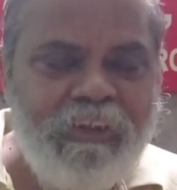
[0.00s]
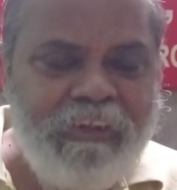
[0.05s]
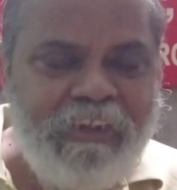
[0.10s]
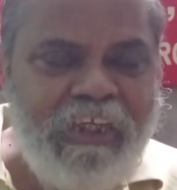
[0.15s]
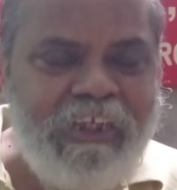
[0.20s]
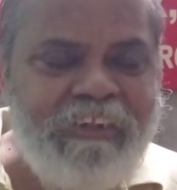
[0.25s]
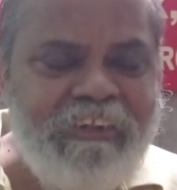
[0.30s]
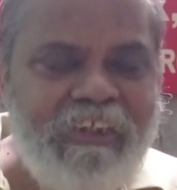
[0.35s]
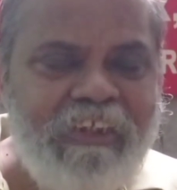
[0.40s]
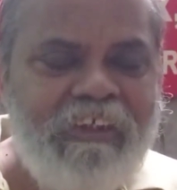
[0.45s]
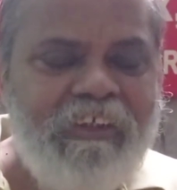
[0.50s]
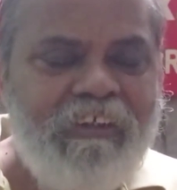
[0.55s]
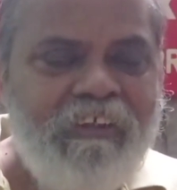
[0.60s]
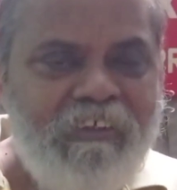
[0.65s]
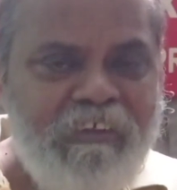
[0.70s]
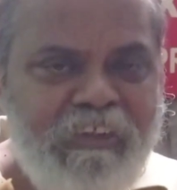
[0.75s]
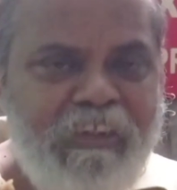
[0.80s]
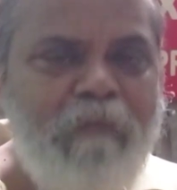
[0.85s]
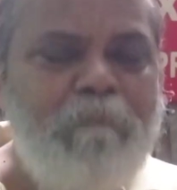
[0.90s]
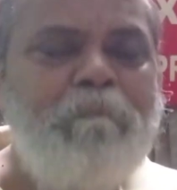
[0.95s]
there is a
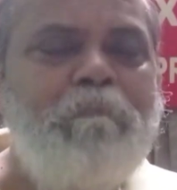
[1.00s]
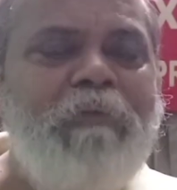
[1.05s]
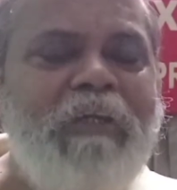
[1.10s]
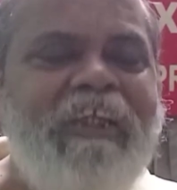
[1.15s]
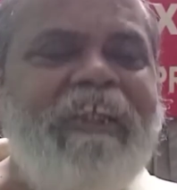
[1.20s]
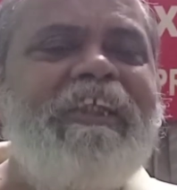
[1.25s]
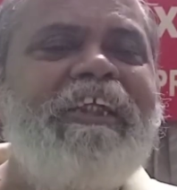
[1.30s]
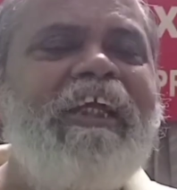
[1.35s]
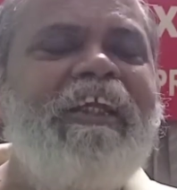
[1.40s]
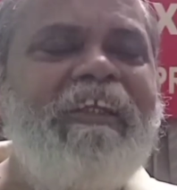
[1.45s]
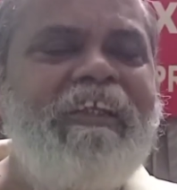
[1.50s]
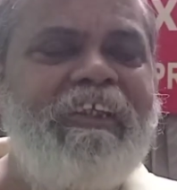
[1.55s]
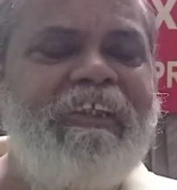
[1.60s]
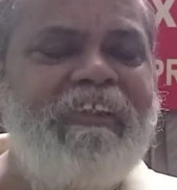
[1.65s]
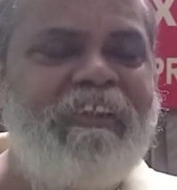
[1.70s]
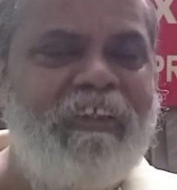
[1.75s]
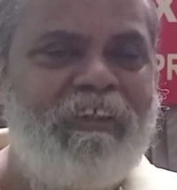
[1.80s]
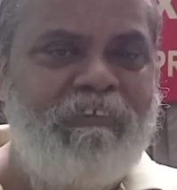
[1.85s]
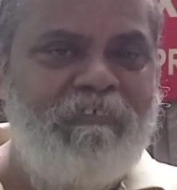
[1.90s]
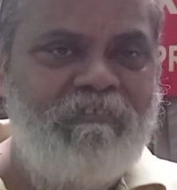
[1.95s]
depletion
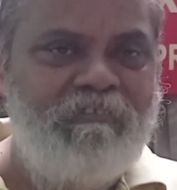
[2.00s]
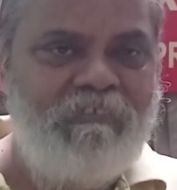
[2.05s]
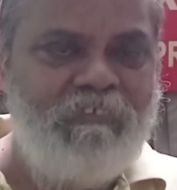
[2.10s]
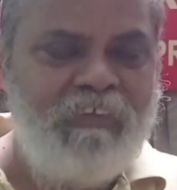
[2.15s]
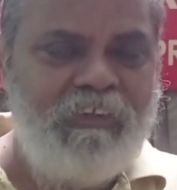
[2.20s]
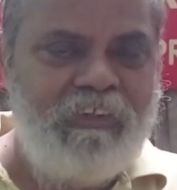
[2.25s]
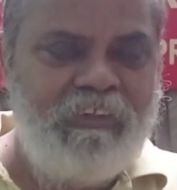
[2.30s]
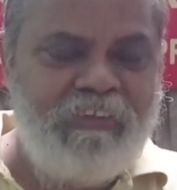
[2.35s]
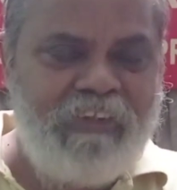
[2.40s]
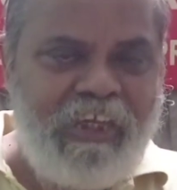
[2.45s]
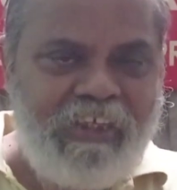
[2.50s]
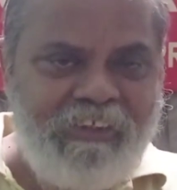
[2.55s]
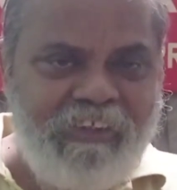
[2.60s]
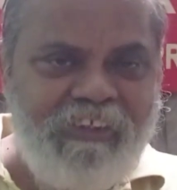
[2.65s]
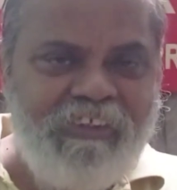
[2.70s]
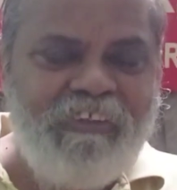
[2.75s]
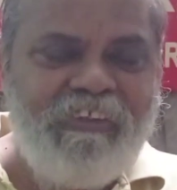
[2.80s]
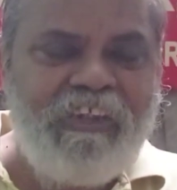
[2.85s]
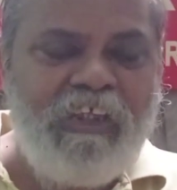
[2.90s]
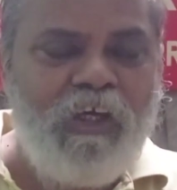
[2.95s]
region, that
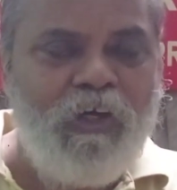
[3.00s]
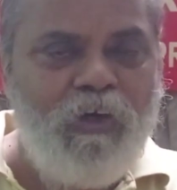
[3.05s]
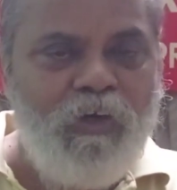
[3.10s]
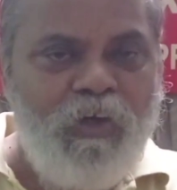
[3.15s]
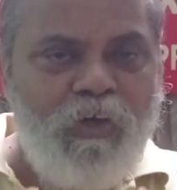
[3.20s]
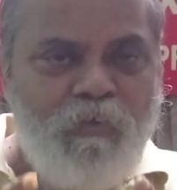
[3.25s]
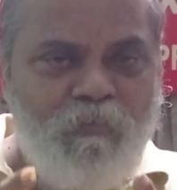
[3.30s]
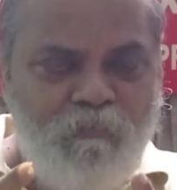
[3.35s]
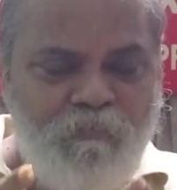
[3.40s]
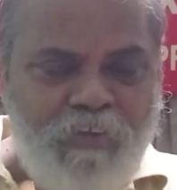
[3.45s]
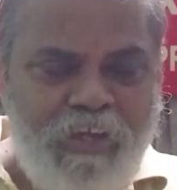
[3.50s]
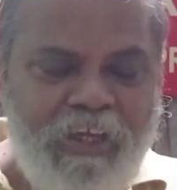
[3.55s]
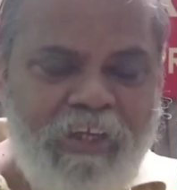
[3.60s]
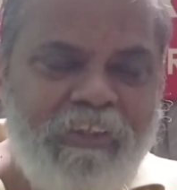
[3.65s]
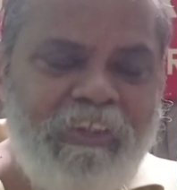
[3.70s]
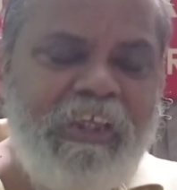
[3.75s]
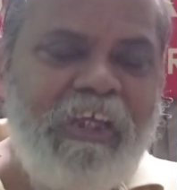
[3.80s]
is where